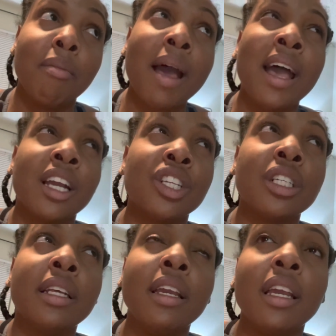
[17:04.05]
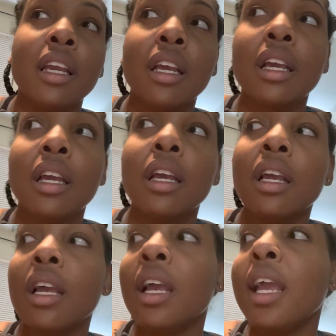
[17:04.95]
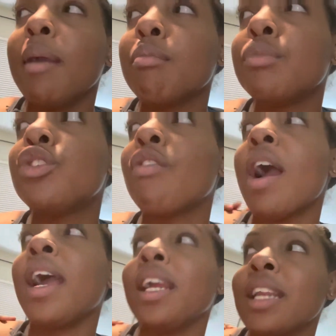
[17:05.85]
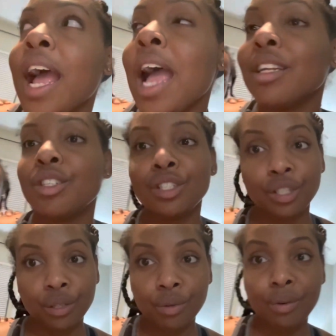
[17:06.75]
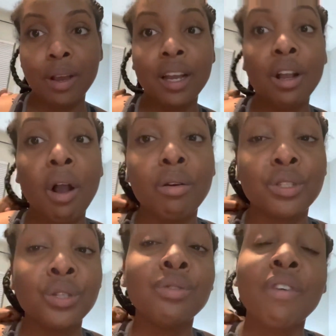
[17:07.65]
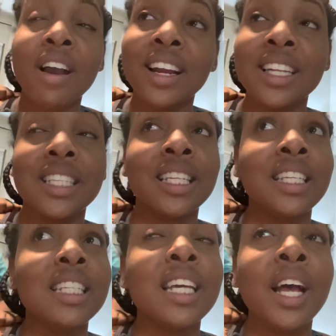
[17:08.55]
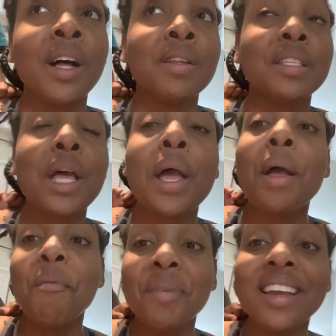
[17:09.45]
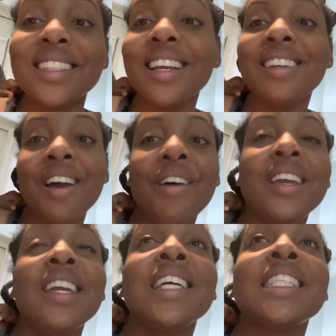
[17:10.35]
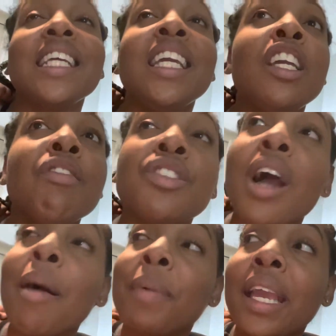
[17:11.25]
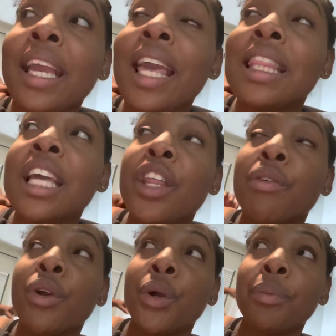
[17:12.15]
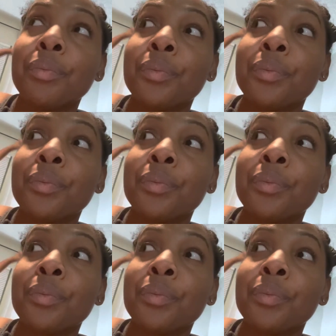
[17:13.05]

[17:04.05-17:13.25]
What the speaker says: I actually am trying not to go too far into the details because I know he is eavesdropping in the other room.